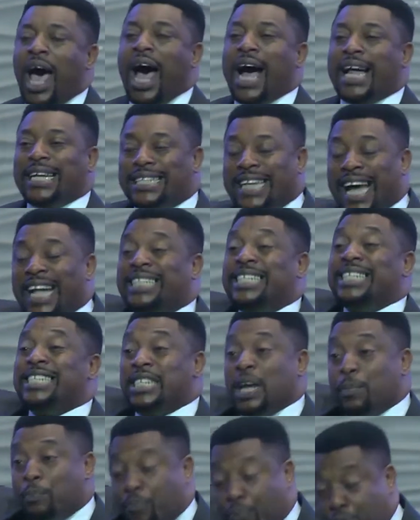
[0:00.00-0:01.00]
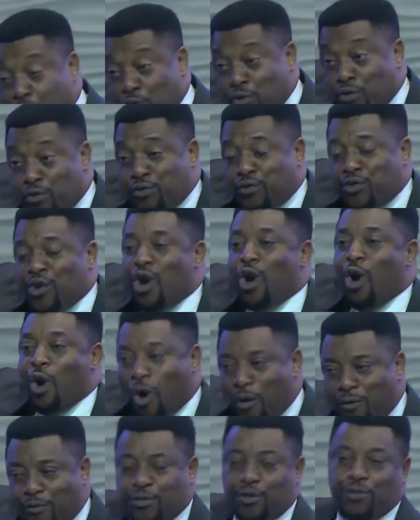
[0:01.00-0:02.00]
And that is a proof
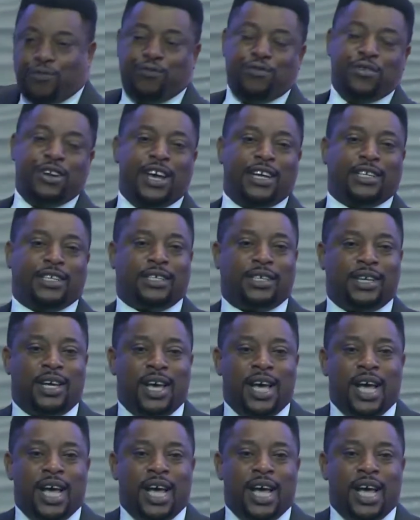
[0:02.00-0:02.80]
of fruitfulness.